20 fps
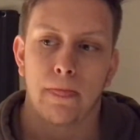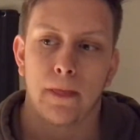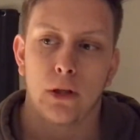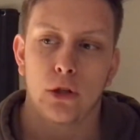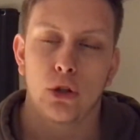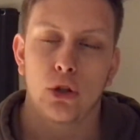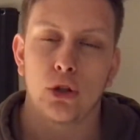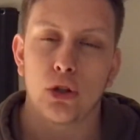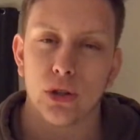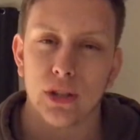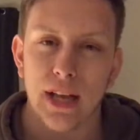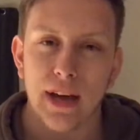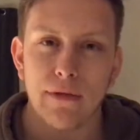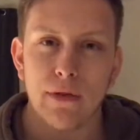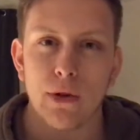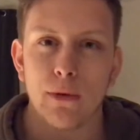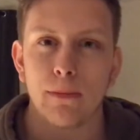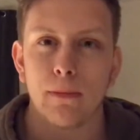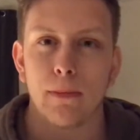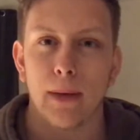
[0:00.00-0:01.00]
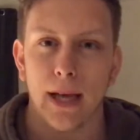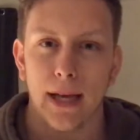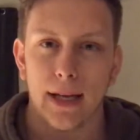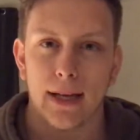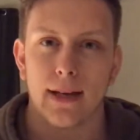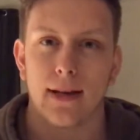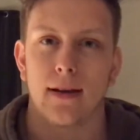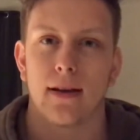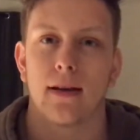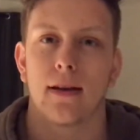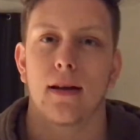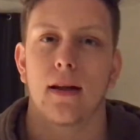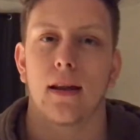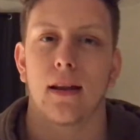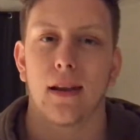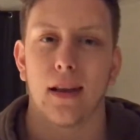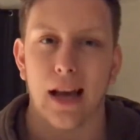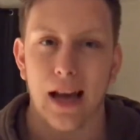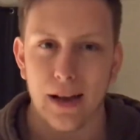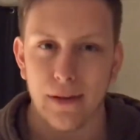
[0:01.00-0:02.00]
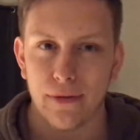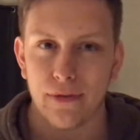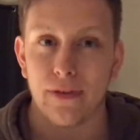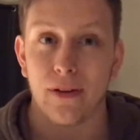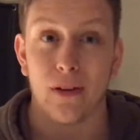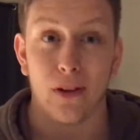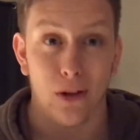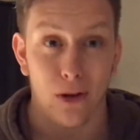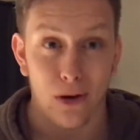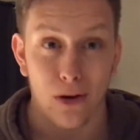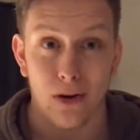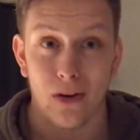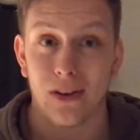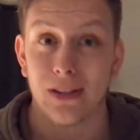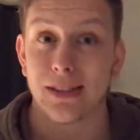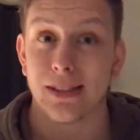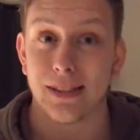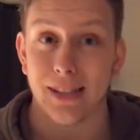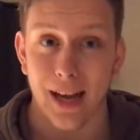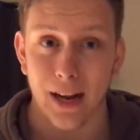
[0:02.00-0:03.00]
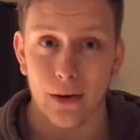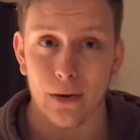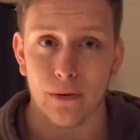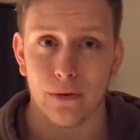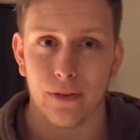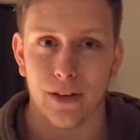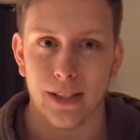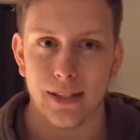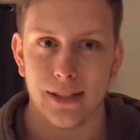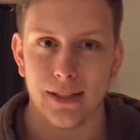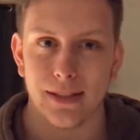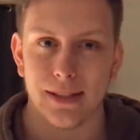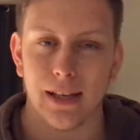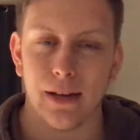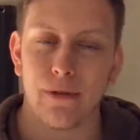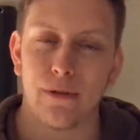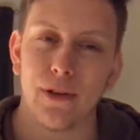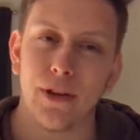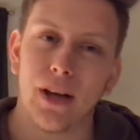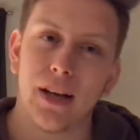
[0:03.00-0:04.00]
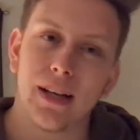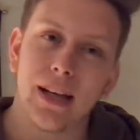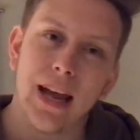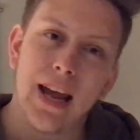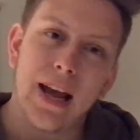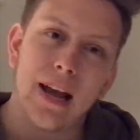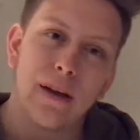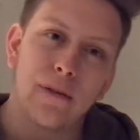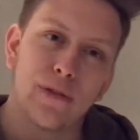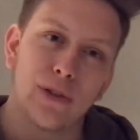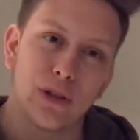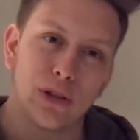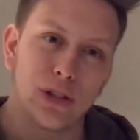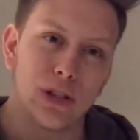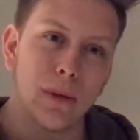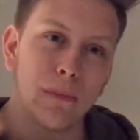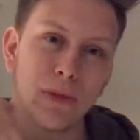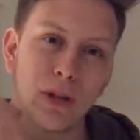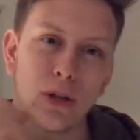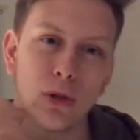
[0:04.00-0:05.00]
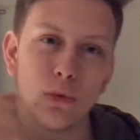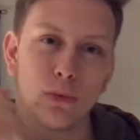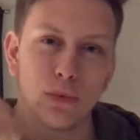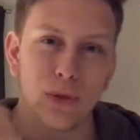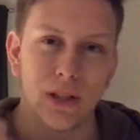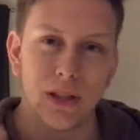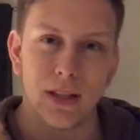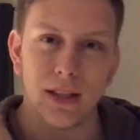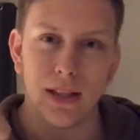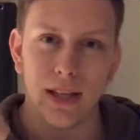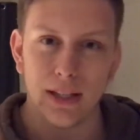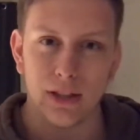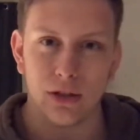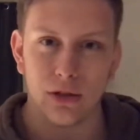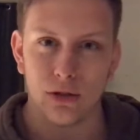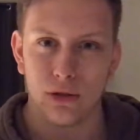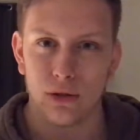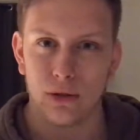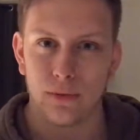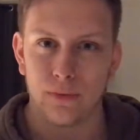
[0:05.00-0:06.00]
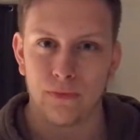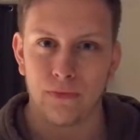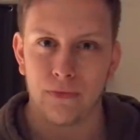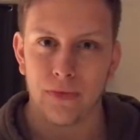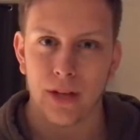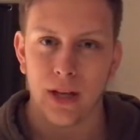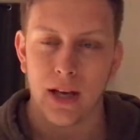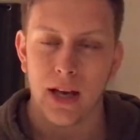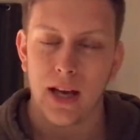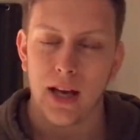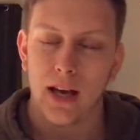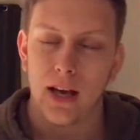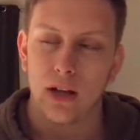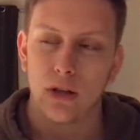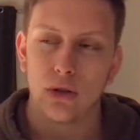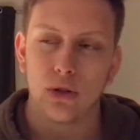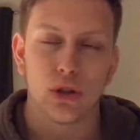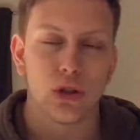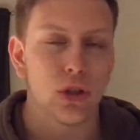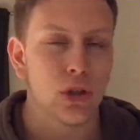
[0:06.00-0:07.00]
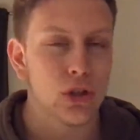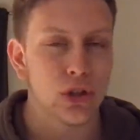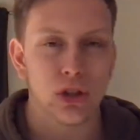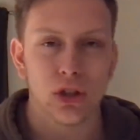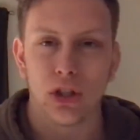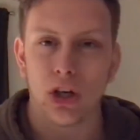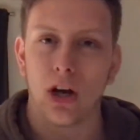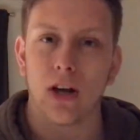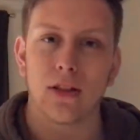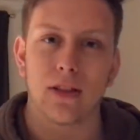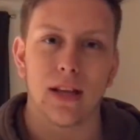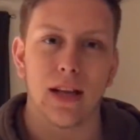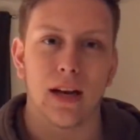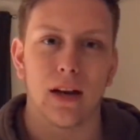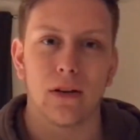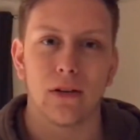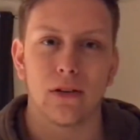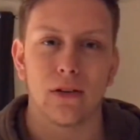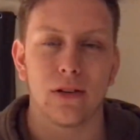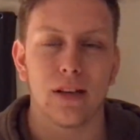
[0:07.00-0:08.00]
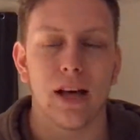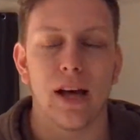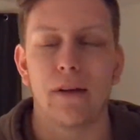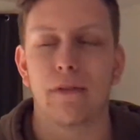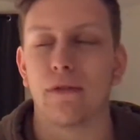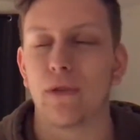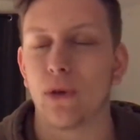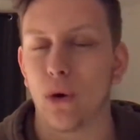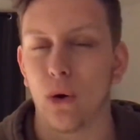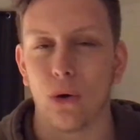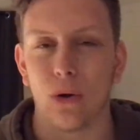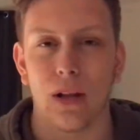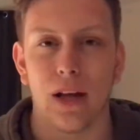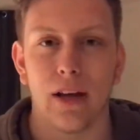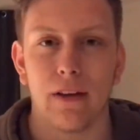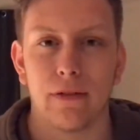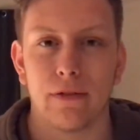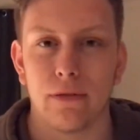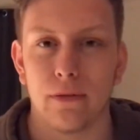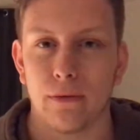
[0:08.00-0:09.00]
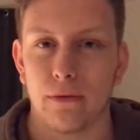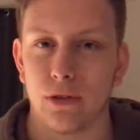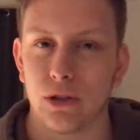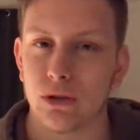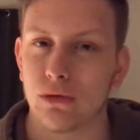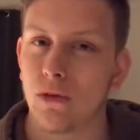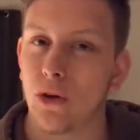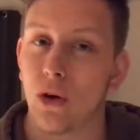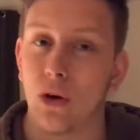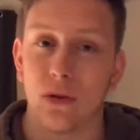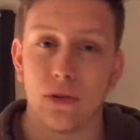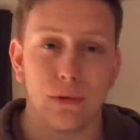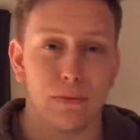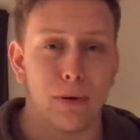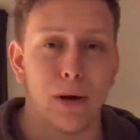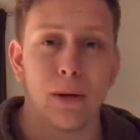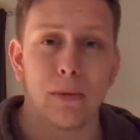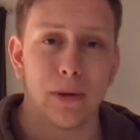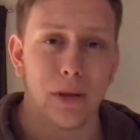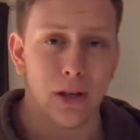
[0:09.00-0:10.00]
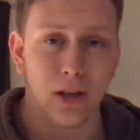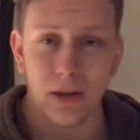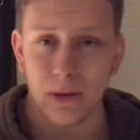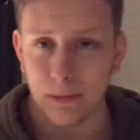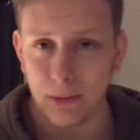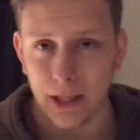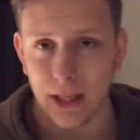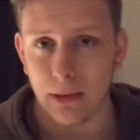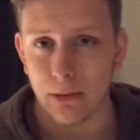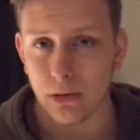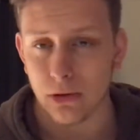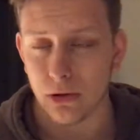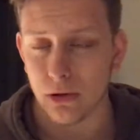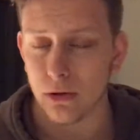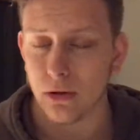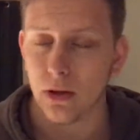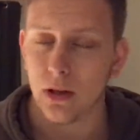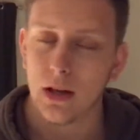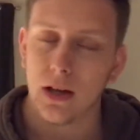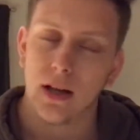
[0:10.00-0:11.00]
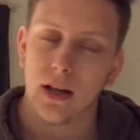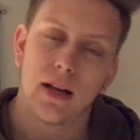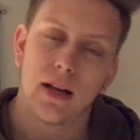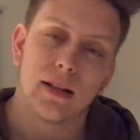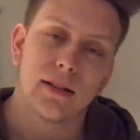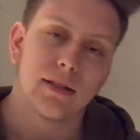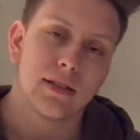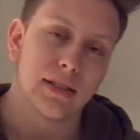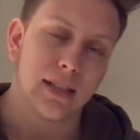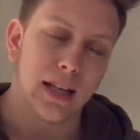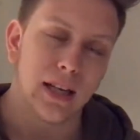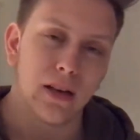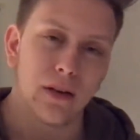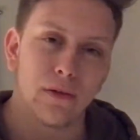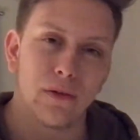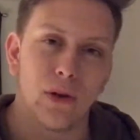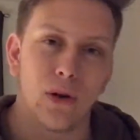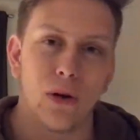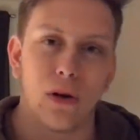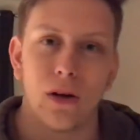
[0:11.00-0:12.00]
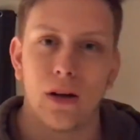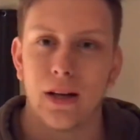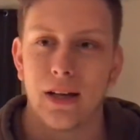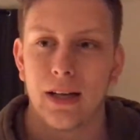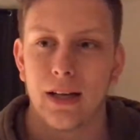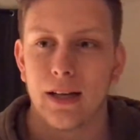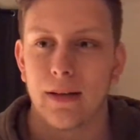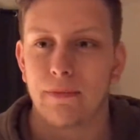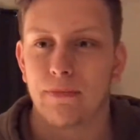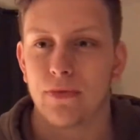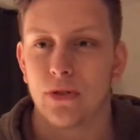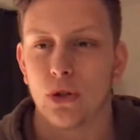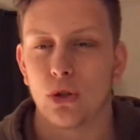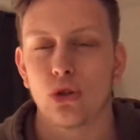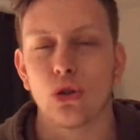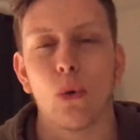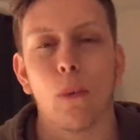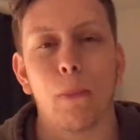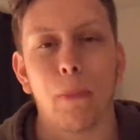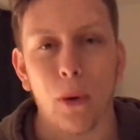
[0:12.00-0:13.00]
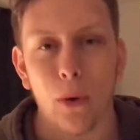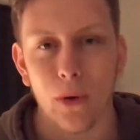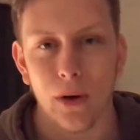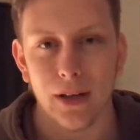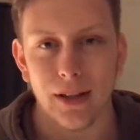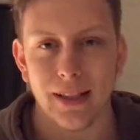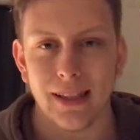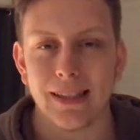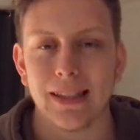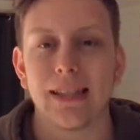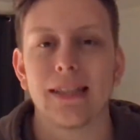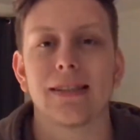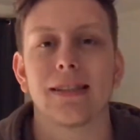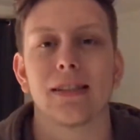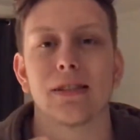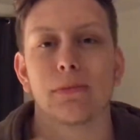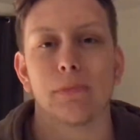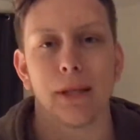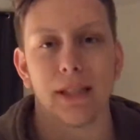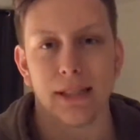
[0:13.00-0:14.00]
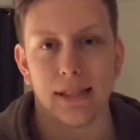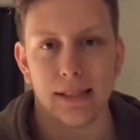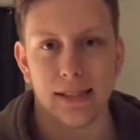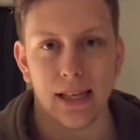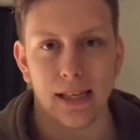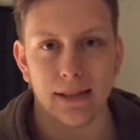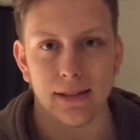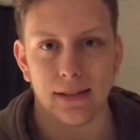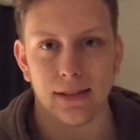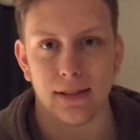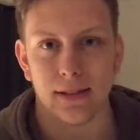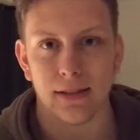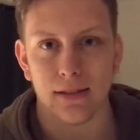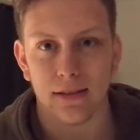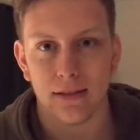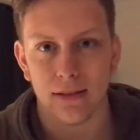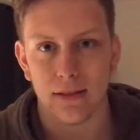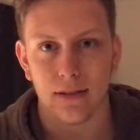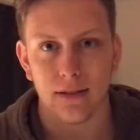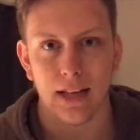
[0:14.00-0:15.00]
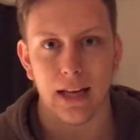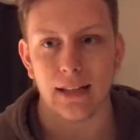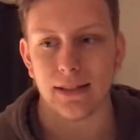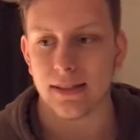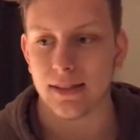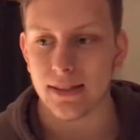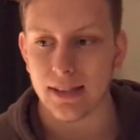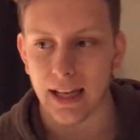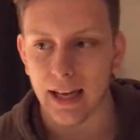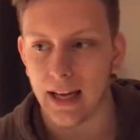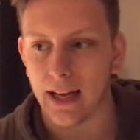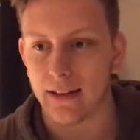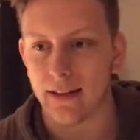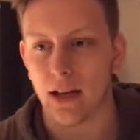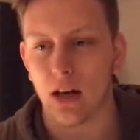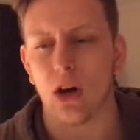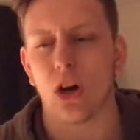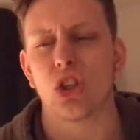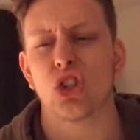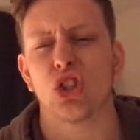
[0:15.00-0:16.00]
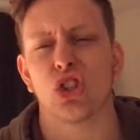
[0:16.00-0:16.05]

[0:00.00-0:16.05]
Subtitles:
you should never make lifelong sacrifices. I feel like if there's something you really like to do, you shouldn't just cut that out of your life, your whole life. First of all, you're probably not going to be able to. And second of all, there's no point. It doesn't make sense. That saying that I